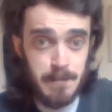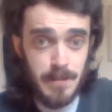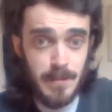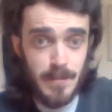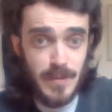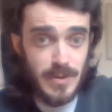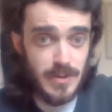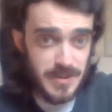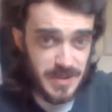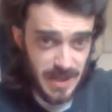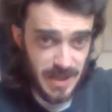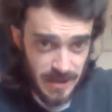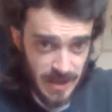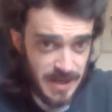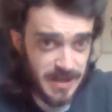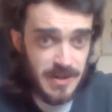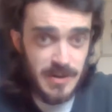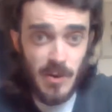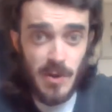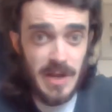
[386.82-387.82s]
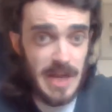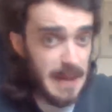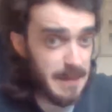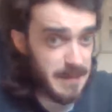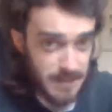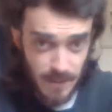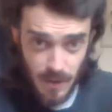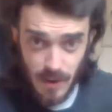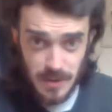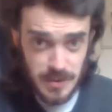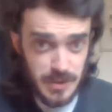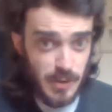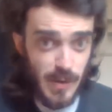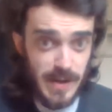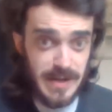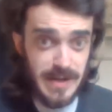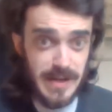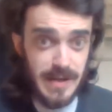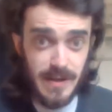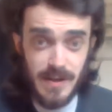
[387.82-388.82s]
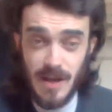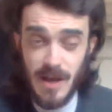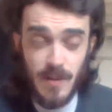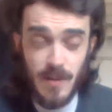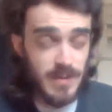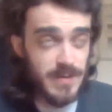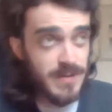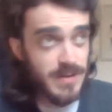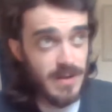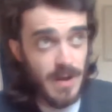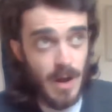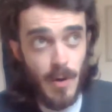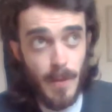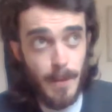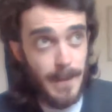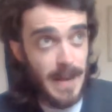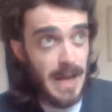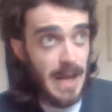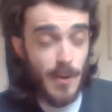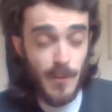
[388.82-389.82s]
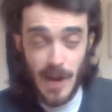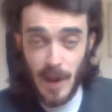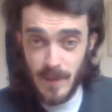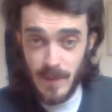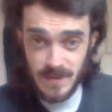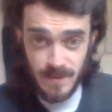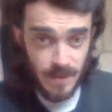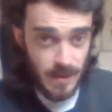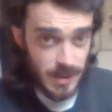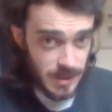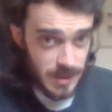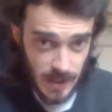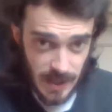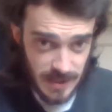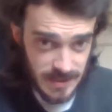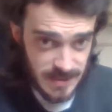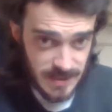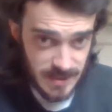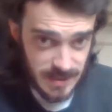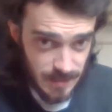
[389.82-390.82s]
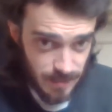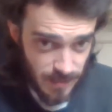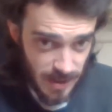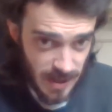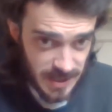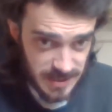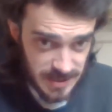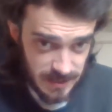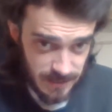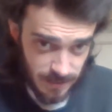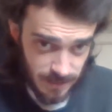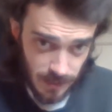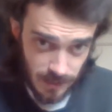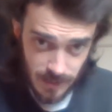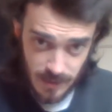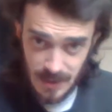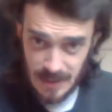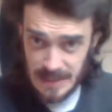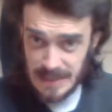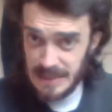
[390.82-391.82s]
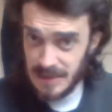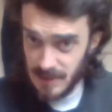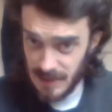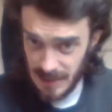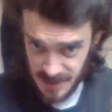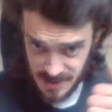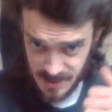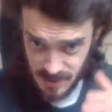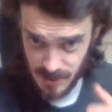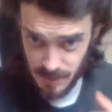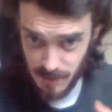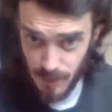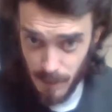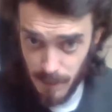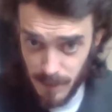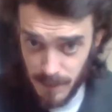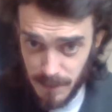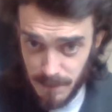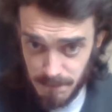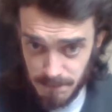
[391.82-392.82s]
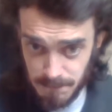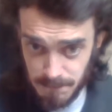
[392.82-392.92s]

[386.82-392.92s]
because the Canadian dollar keeps fluctuating, and with the current pound how it's fluctuated since the Brexit vote, that's another problem.